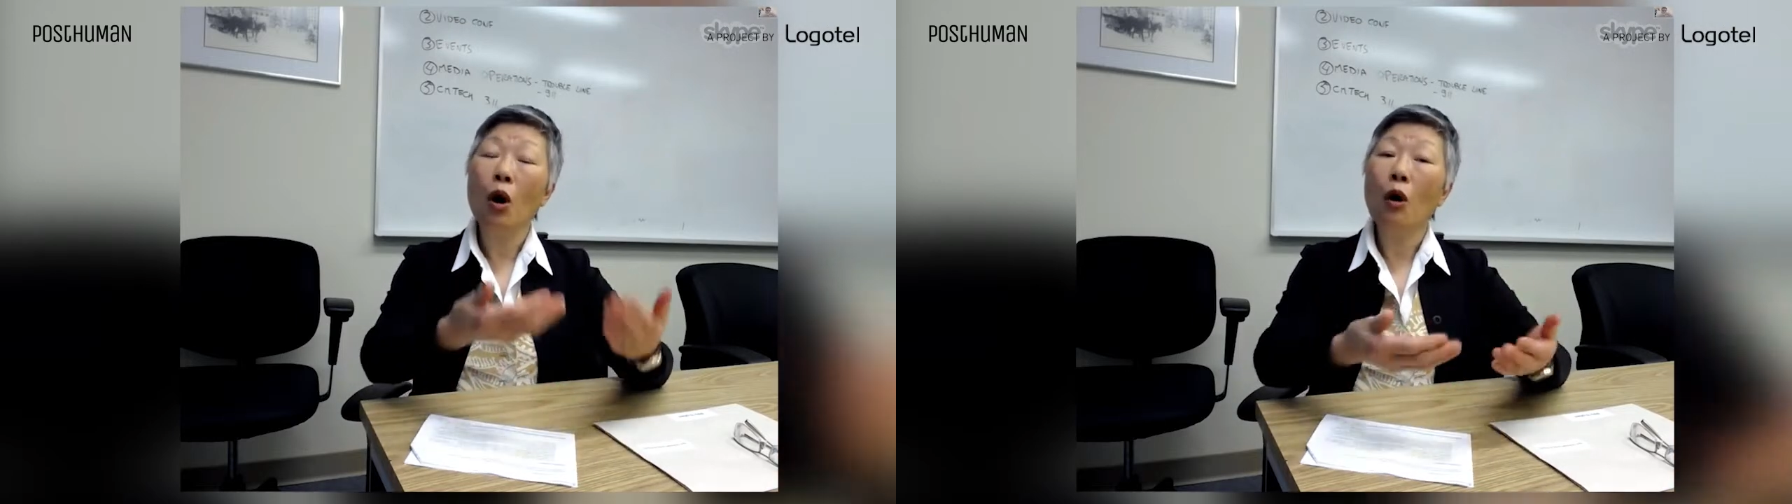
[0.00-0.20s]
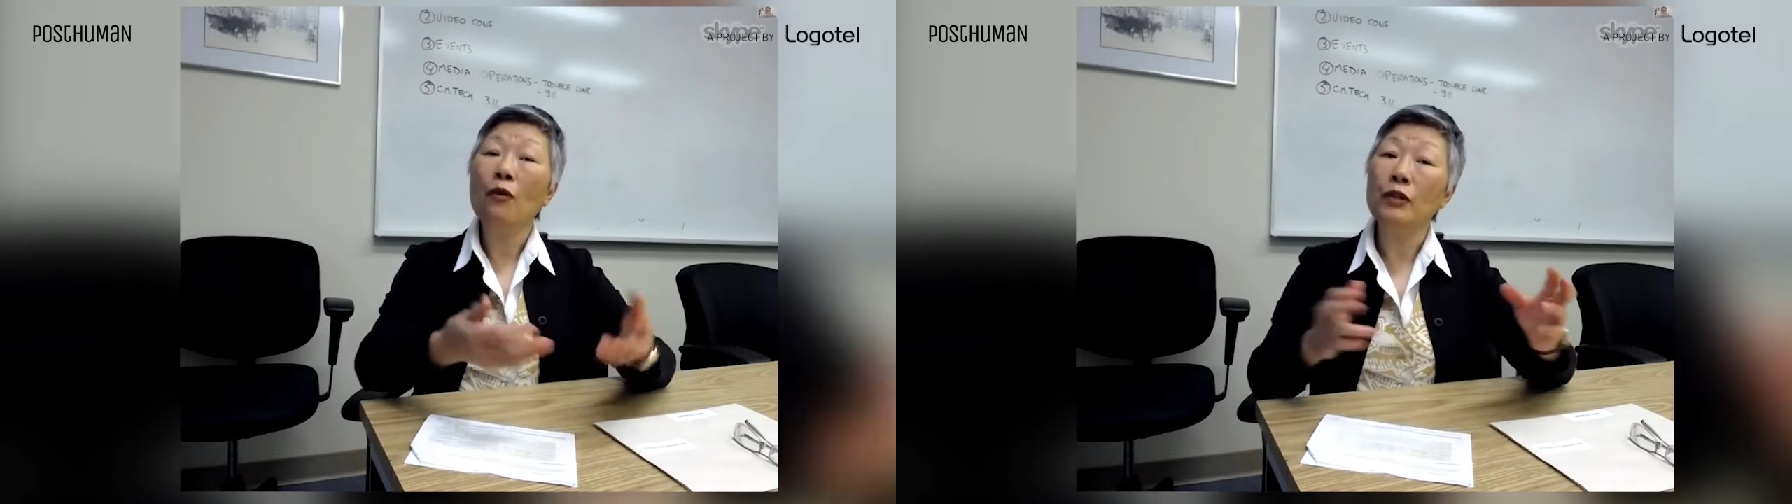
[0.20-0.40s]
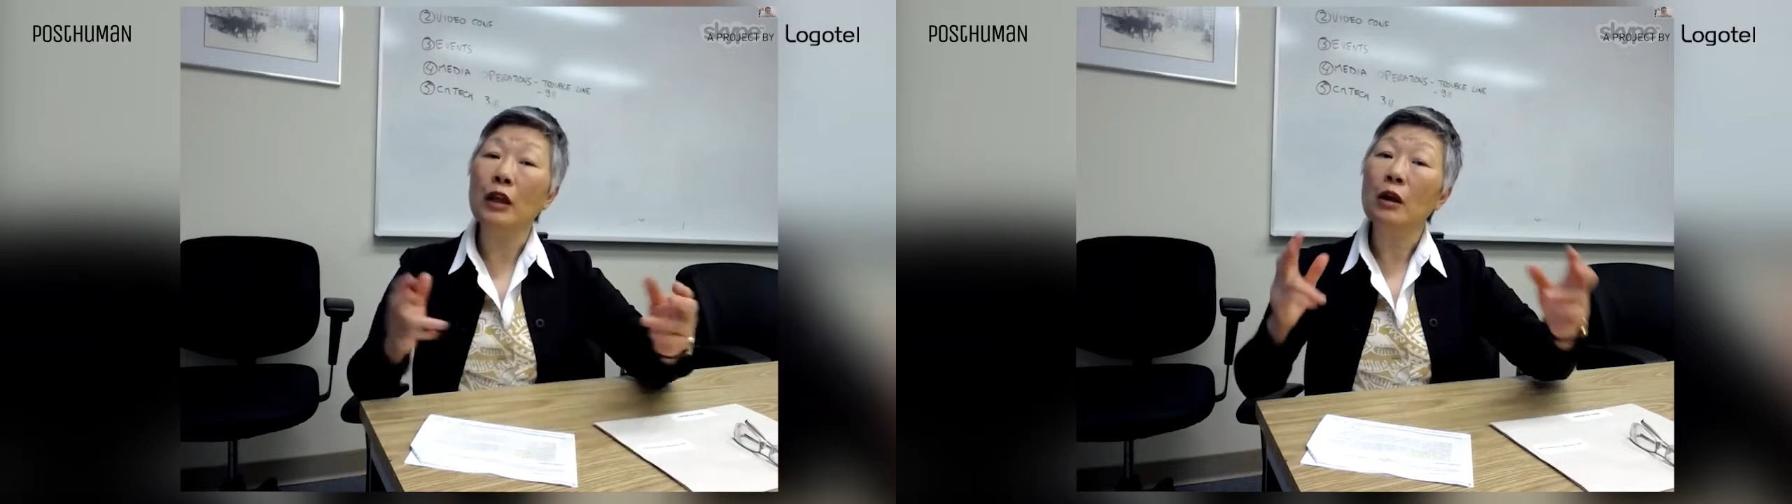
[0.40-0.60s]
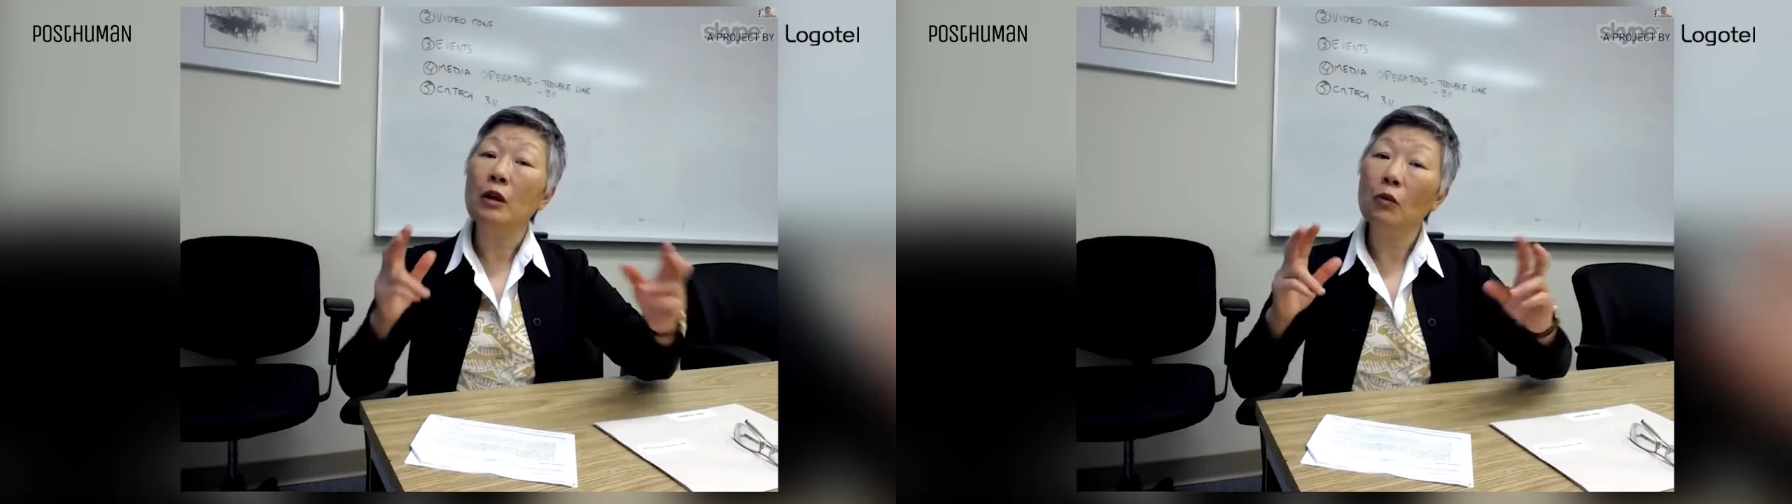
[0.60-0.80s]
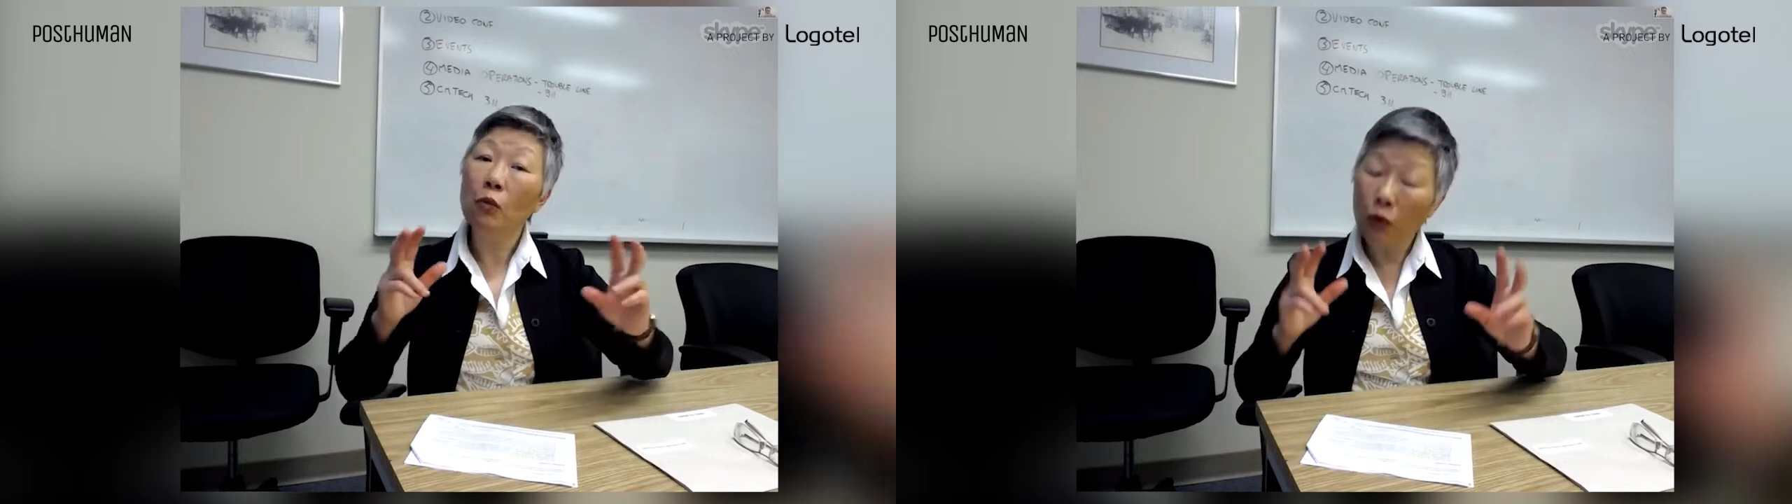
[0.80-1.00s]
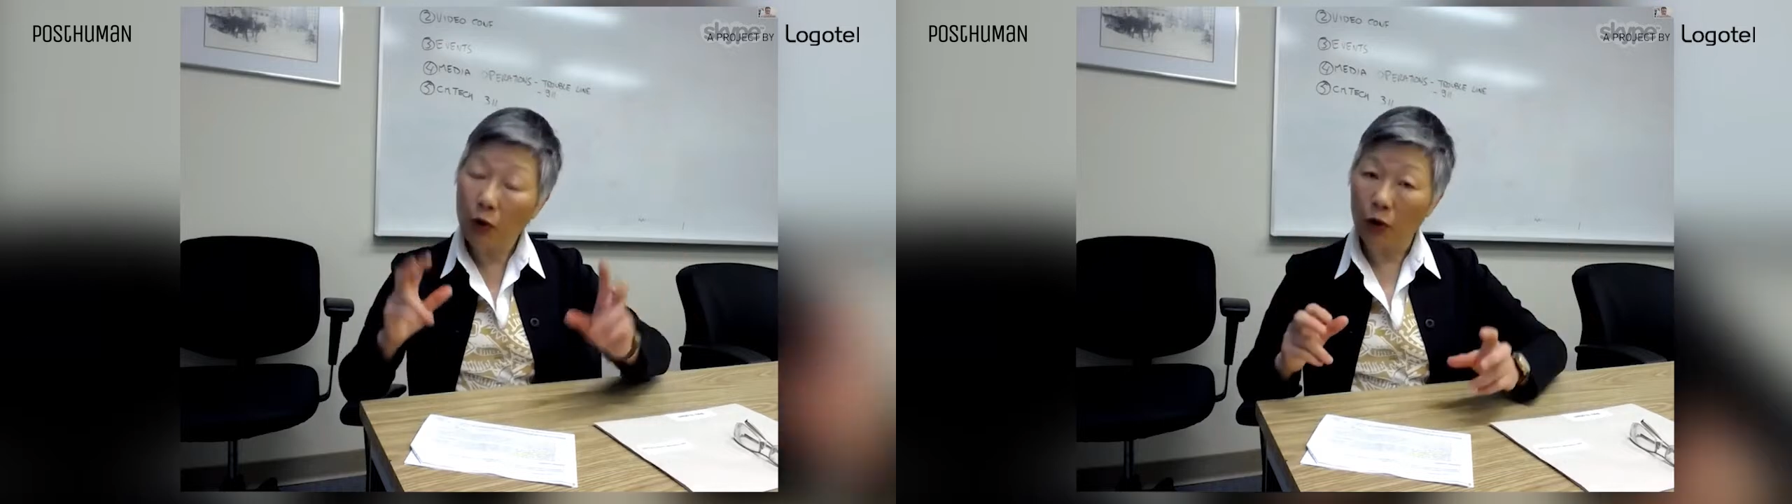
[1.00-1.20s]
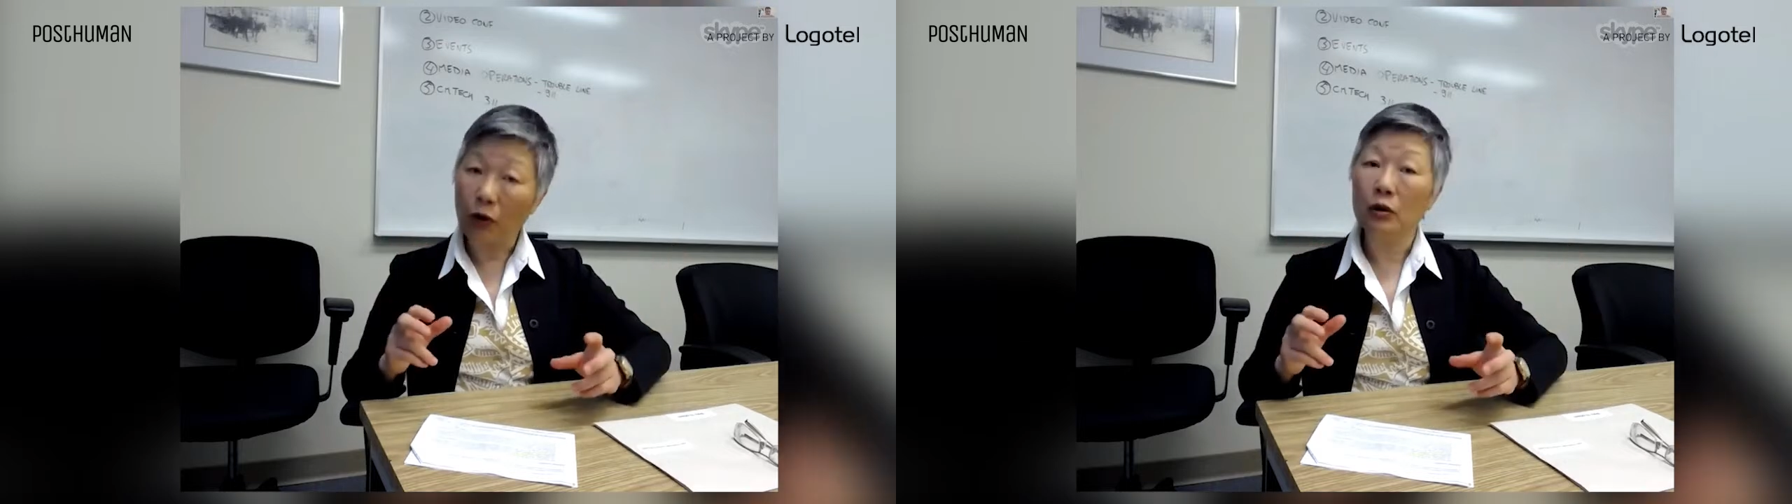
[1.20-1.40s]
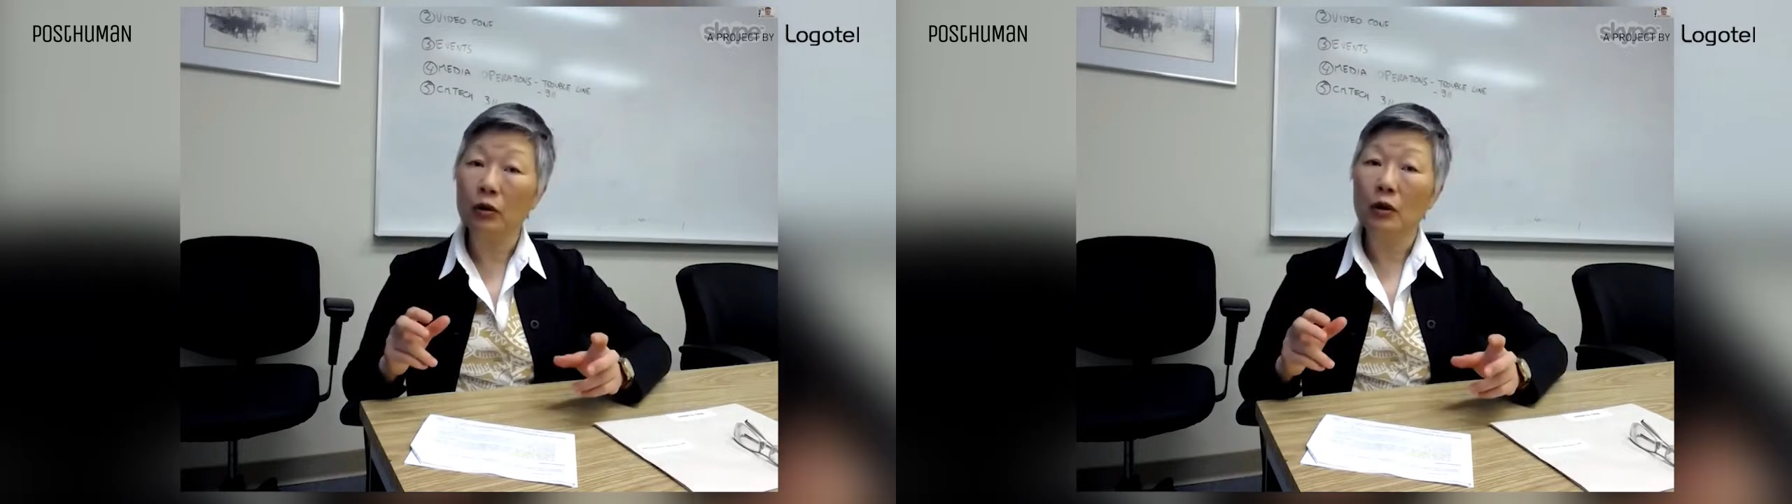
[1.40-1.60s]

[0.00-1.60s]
of the work